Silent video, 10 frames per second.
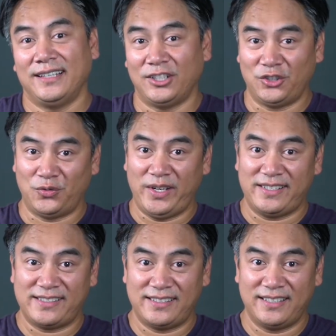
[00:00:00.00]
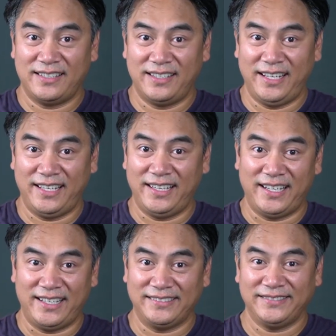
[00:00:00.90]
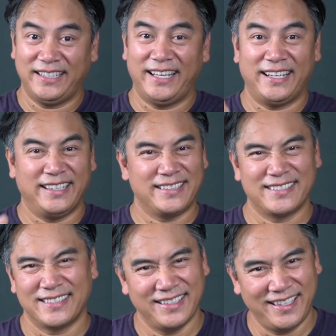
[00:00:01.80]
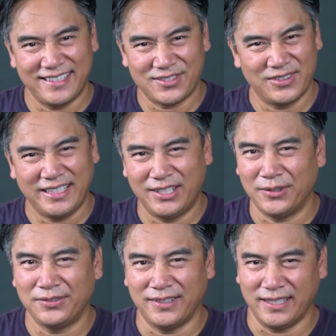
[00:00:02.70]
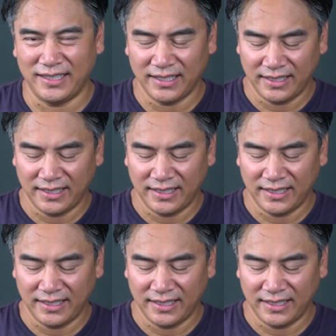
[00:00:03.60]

on your wrist, and then yeah, it's really no fun.